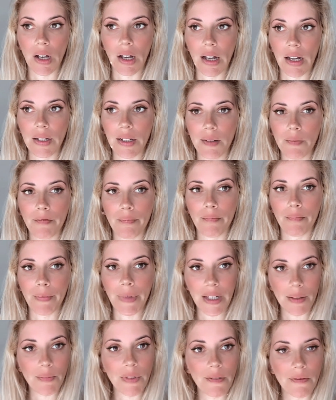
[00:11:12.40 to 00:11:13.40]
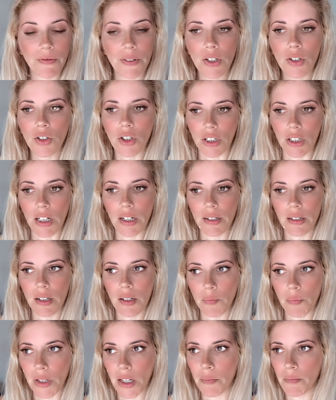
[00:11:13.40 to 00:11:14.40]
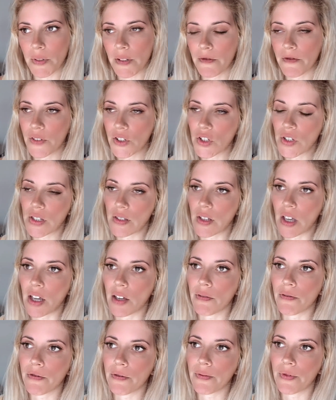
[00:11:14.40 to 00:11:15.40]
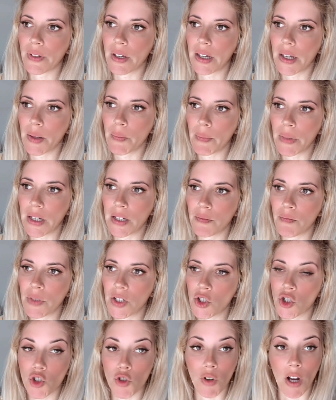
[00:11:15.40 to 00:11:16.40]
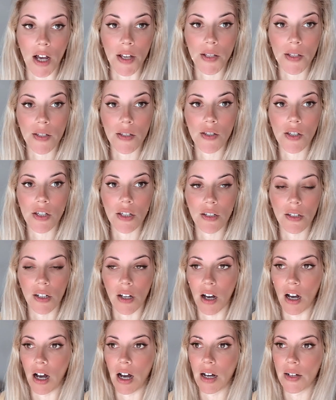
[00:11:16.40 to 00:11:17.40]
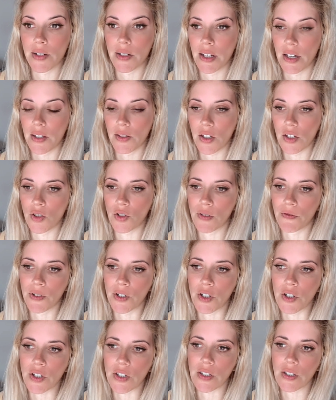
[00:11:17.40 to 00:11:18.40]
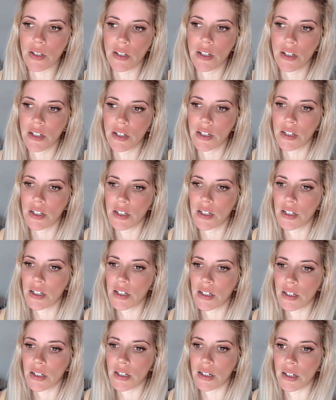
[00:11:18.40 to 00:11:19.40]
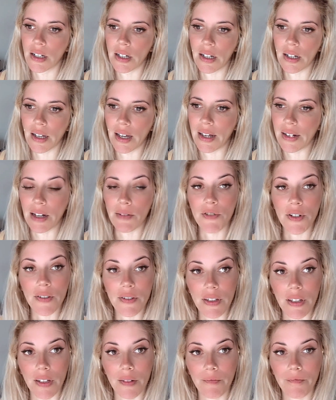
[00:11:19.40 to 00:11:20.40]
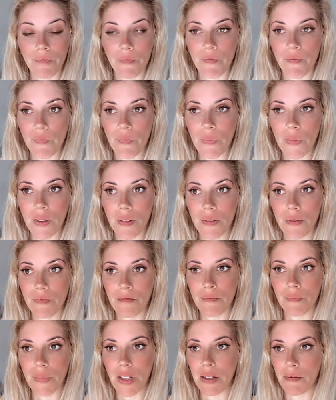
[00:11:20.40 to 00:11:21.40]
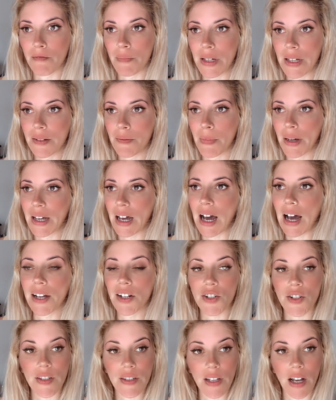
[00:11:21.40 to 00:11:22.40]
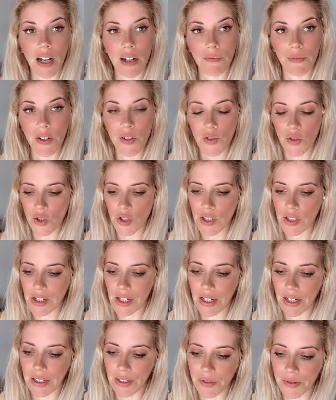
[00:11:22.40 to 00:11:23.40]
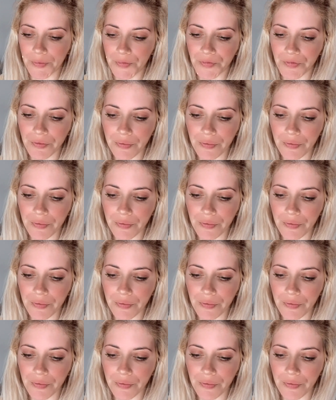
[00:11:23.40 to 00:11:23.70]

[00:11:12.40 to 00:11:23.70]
And it made me feel good. It made me feel safe. It made me trust God and the universe and everything. It made my higher self understand